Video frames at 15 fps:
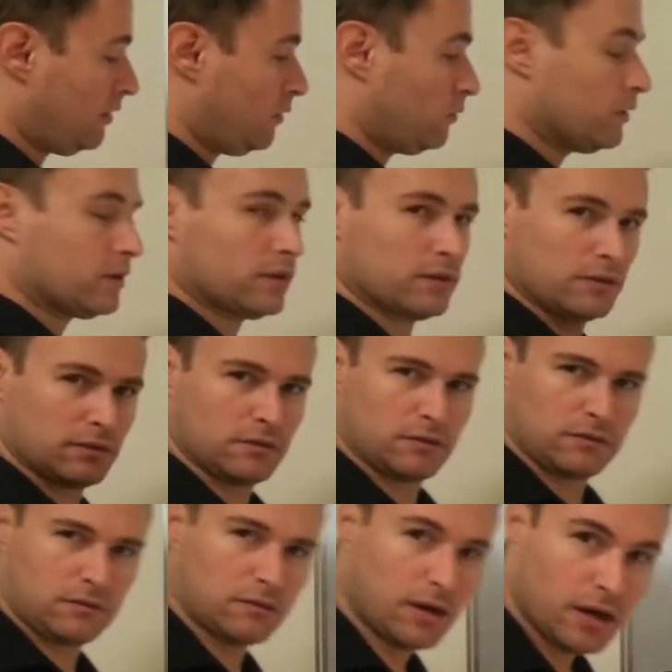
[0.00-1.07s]
with
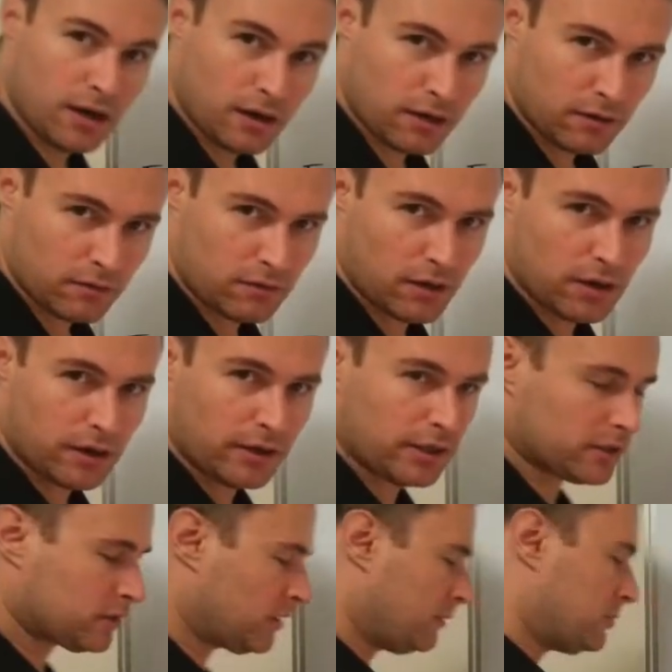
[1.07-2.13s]
rare
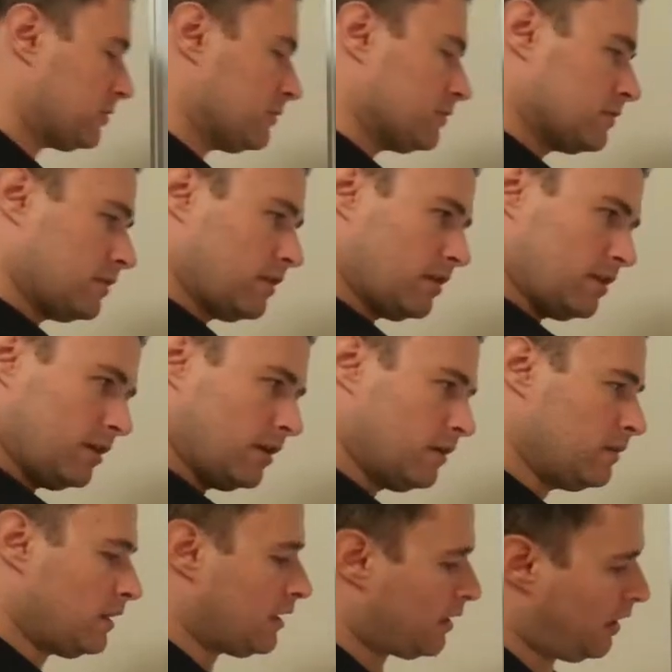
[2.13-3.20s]
exceptions, the
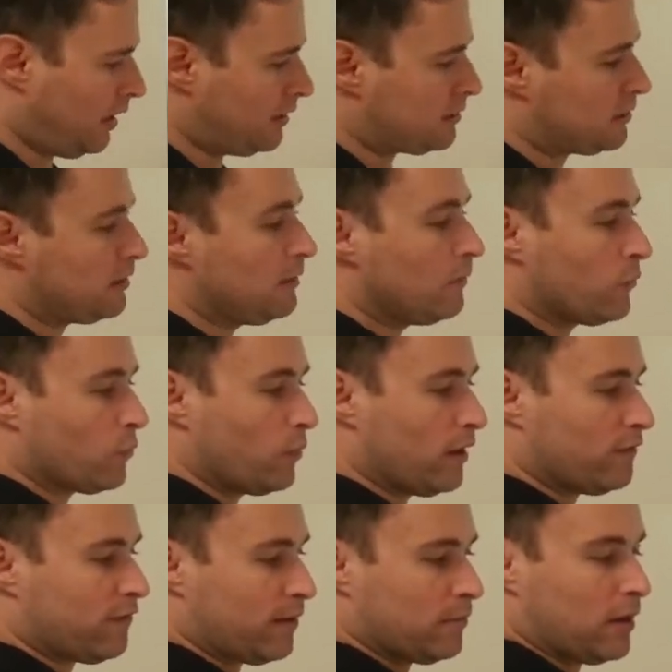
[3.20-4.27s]
only case where
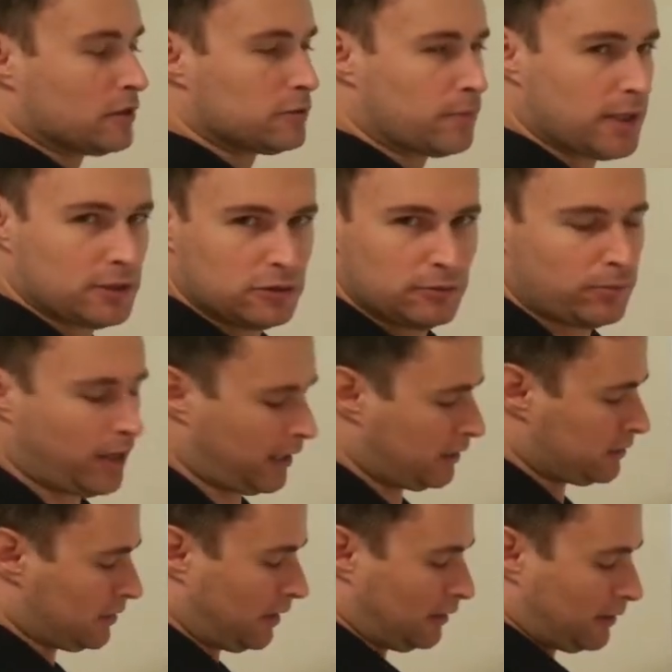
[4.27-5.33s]
if I multiply 2
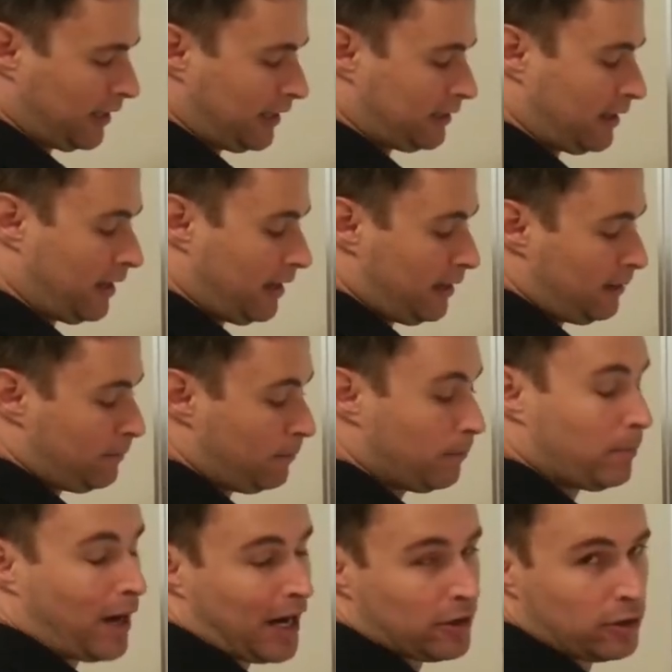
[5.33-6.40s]
brackets, I'll get a
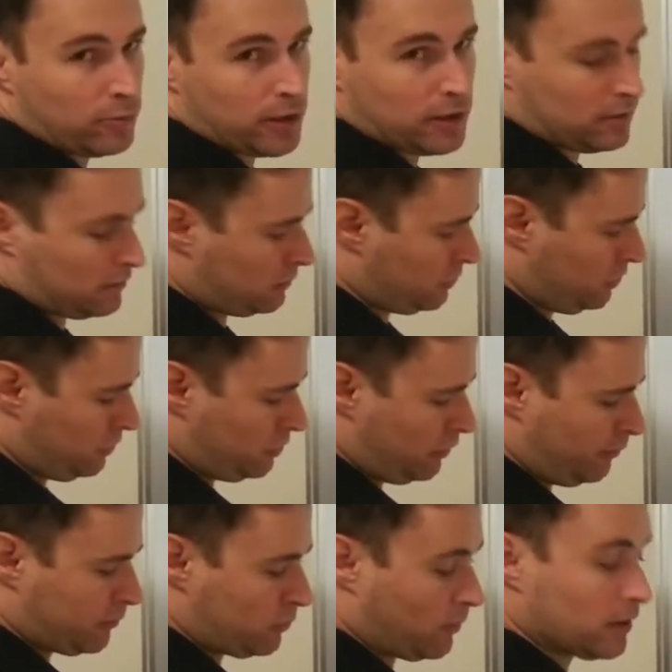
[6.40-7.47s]
binomial, 2
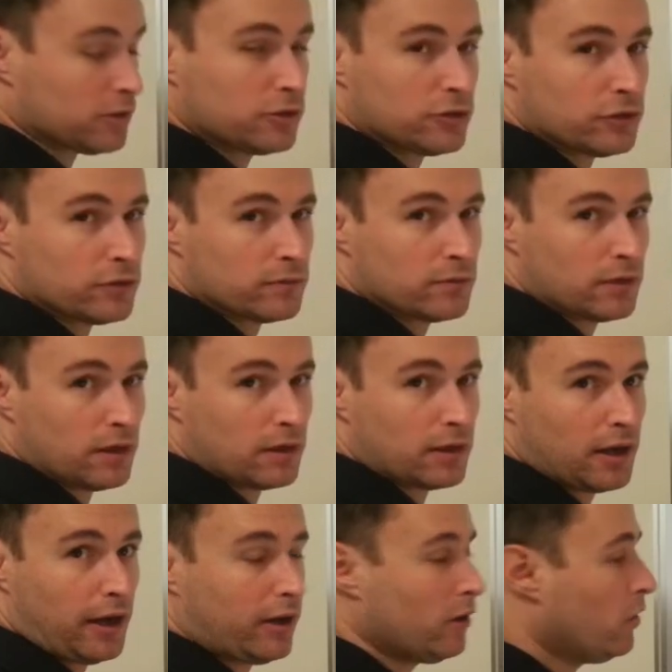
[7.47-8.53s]
terms, 1, 2.
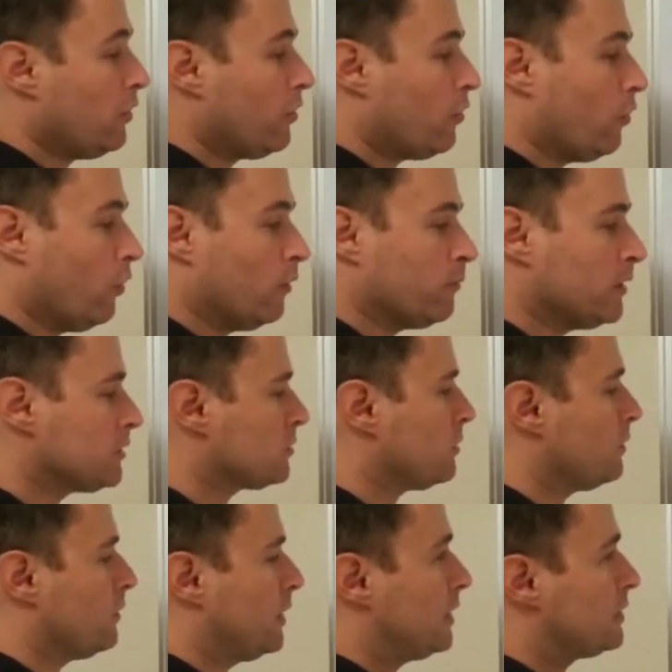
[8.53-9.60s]
Okay. Almost
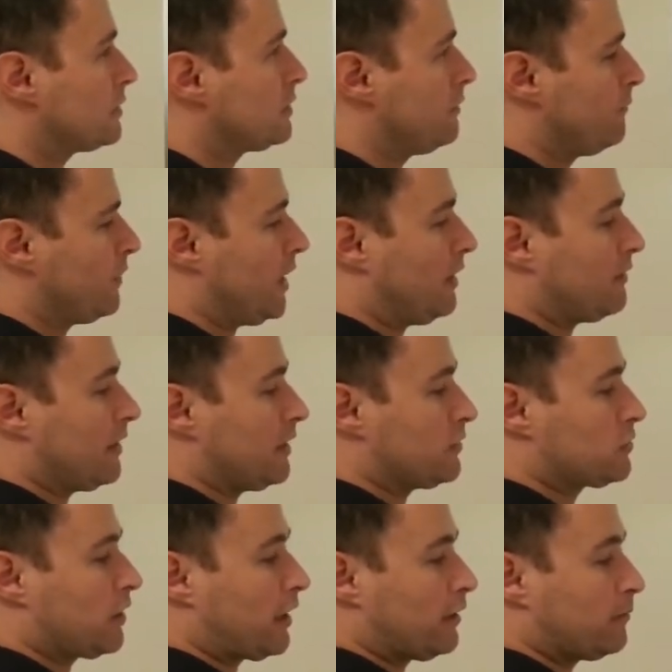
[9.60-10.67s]
always, I'll get a
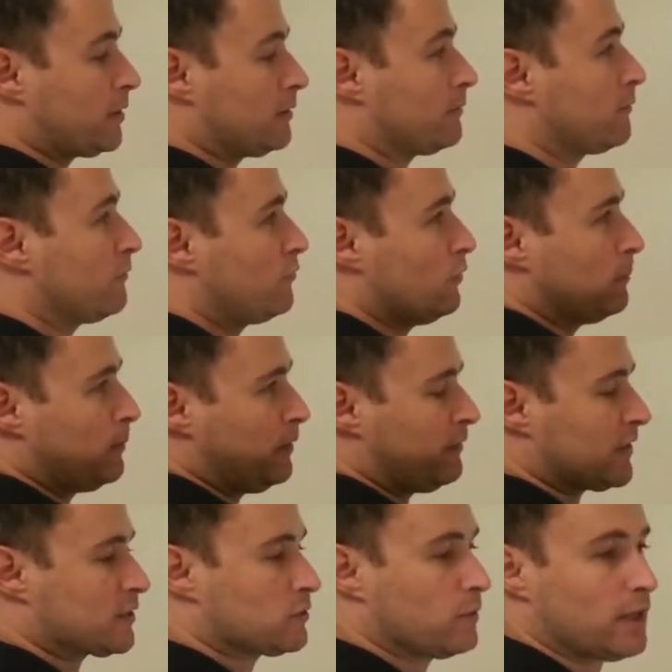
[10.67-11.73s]
trinomial for a
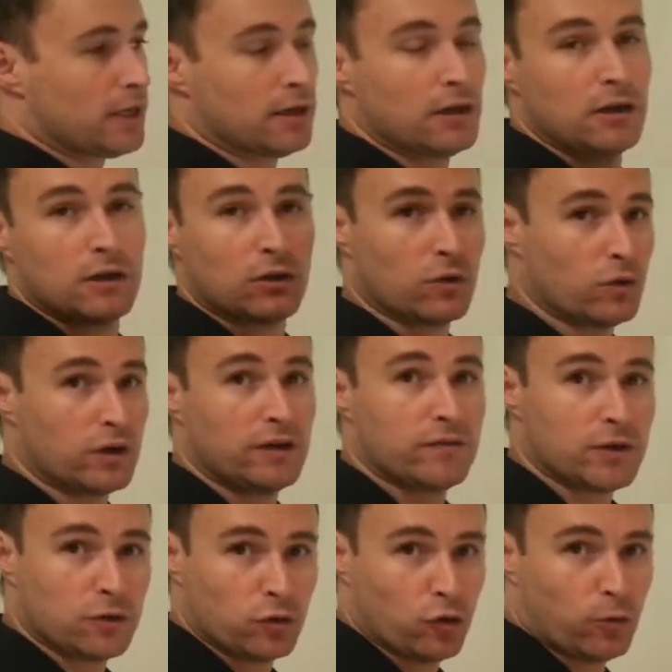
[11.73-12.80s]
perfect square or
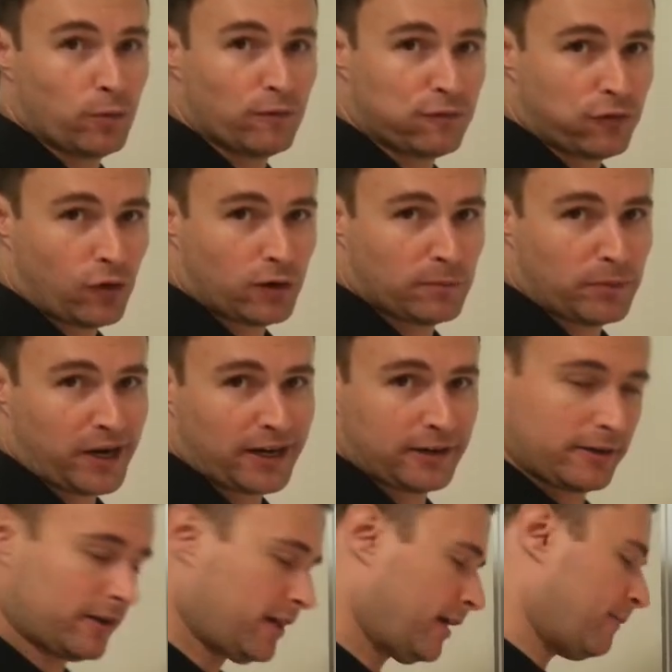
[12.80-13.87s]
even a normal FOIL bracket.
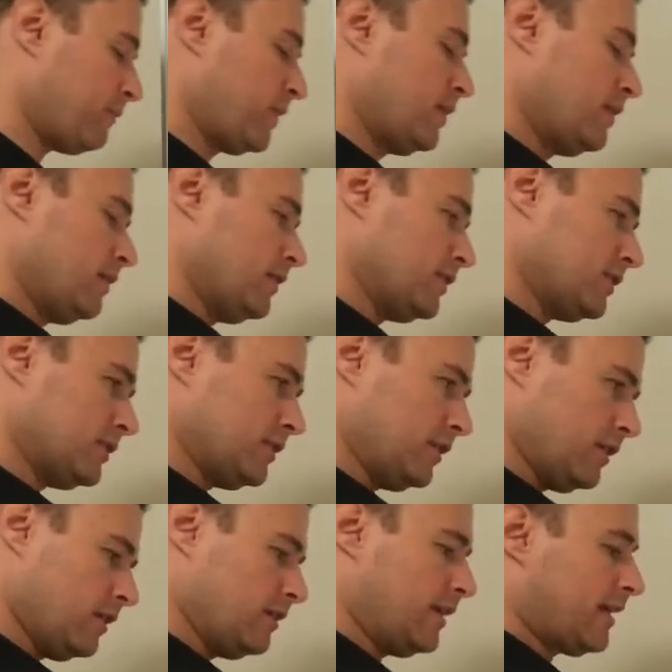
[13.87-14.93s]
Okay. This is the
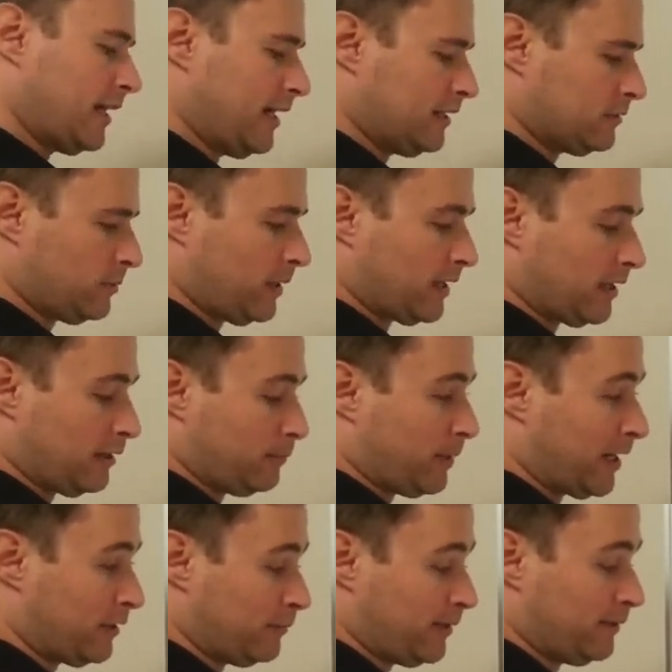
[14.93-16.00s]
only case where I get a
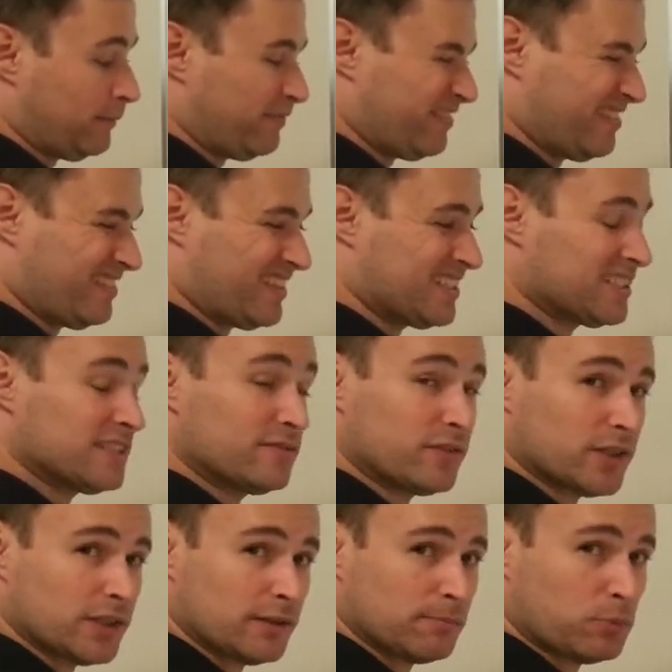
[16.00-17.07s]
binomial. This is
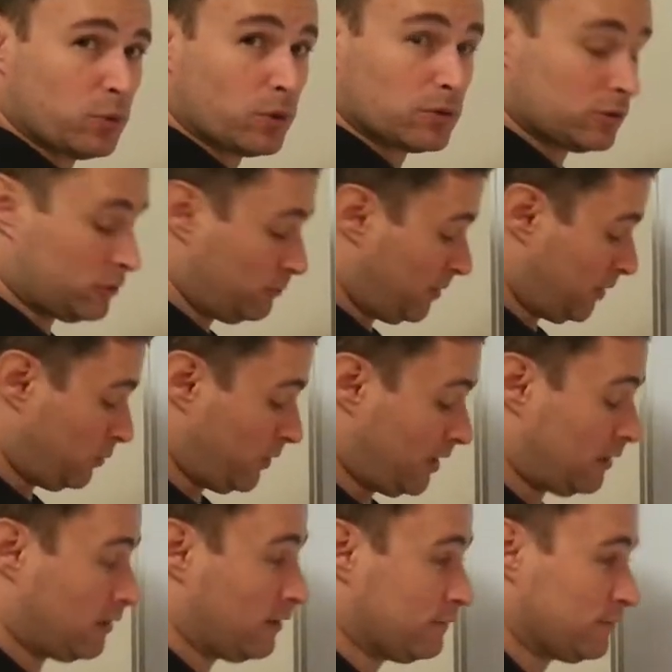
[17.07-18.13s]
very important to be
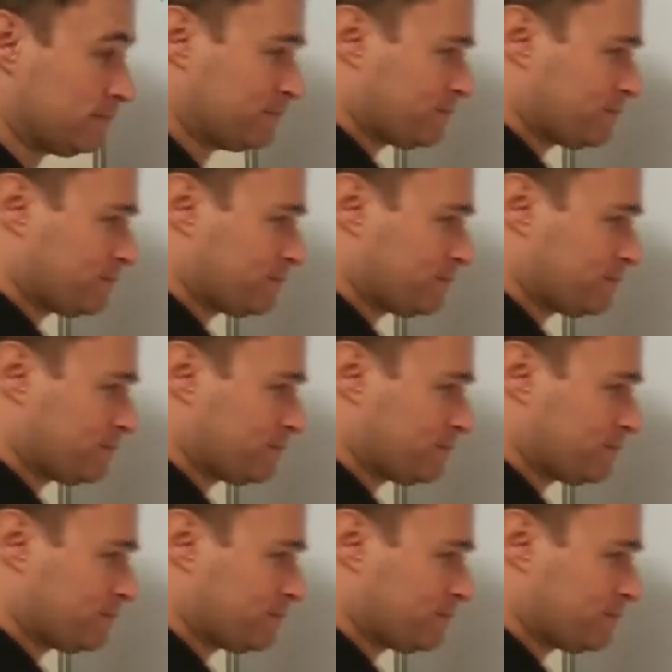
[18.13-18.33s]
aware of,